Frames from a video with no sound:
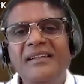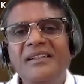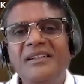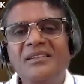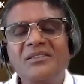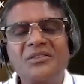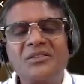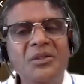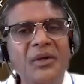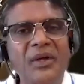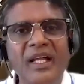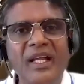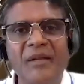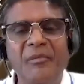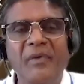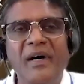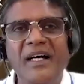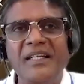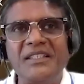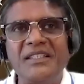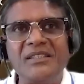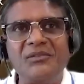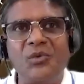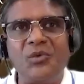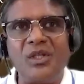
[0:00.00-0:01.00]
So you can
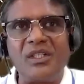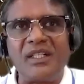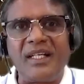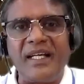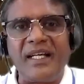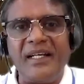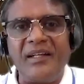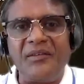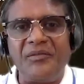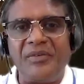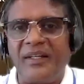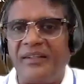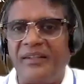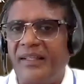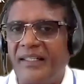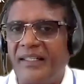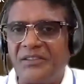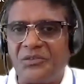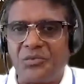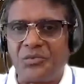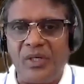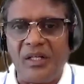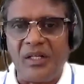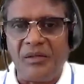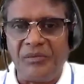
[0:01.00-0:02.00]
imagine what kind of,
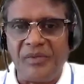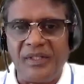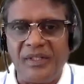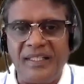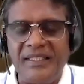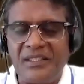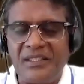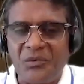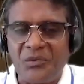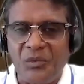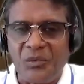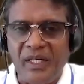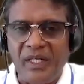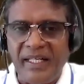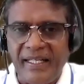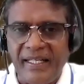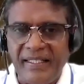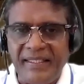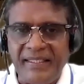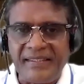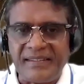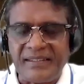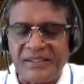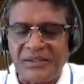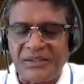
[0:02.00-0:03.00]
that's one of the reasons why
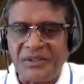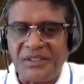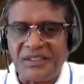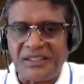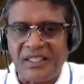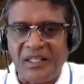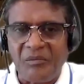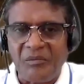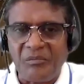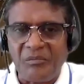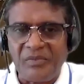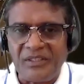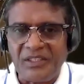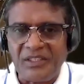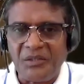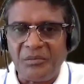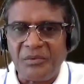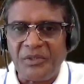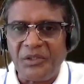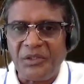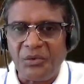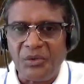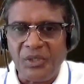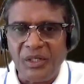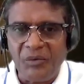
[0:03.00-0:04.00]
IT services companies have
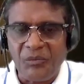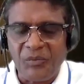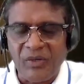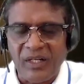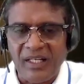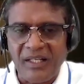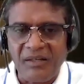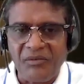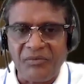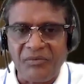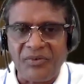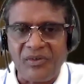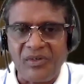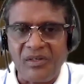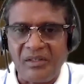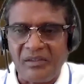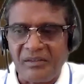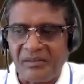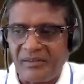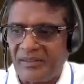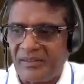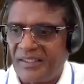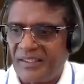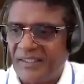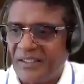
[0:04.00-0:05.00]
been doing well
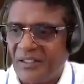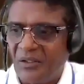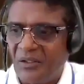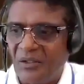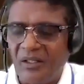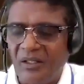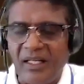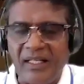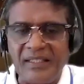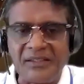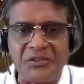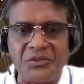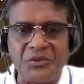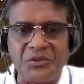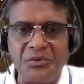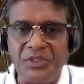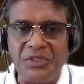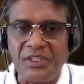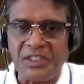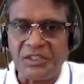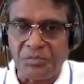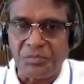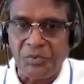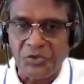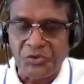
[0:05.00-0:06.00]
for, last 2
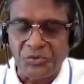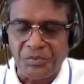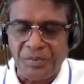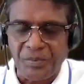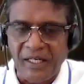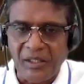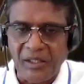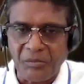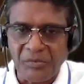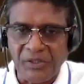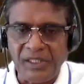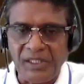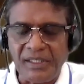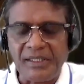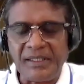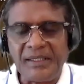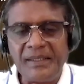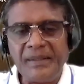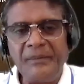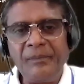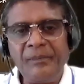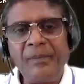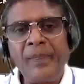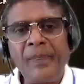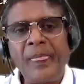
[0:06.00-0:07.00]
years post-pandemic.
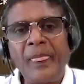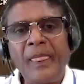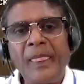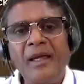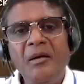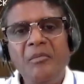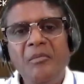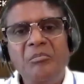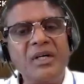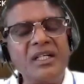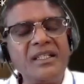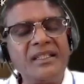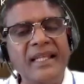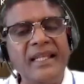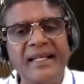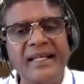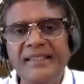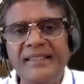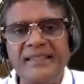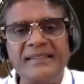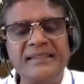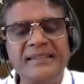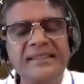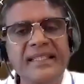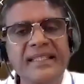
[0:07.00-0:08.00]
But
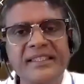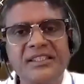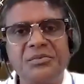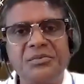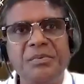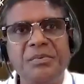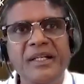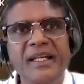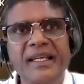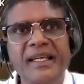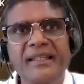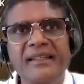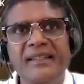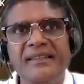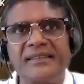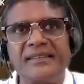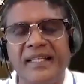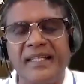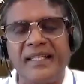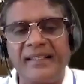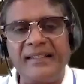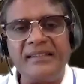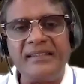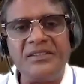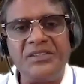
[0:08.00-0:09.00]
that doesn't explain the
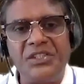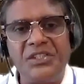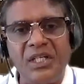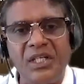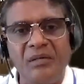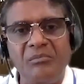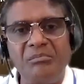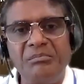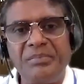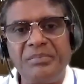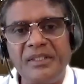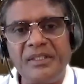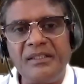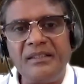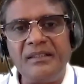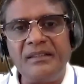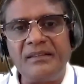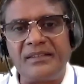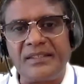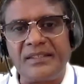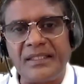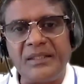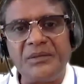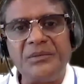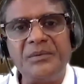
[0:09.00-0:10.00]
sudden jump
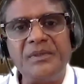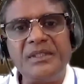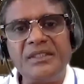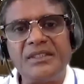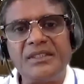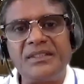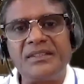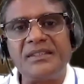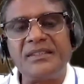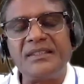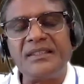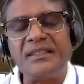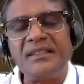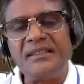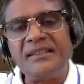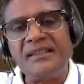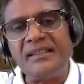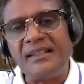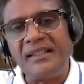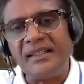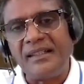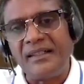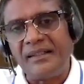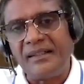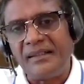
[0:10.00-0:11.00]
in service,
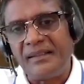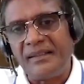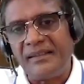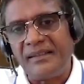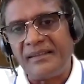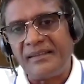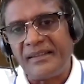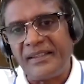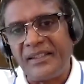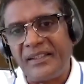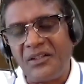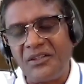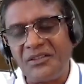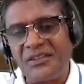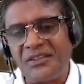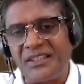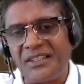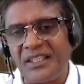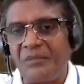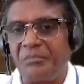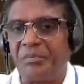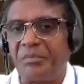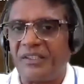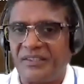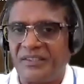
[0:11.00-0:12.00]

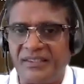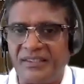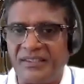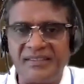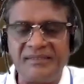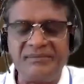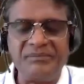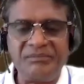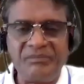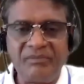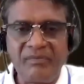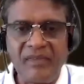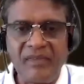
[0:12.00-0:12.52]
surplus.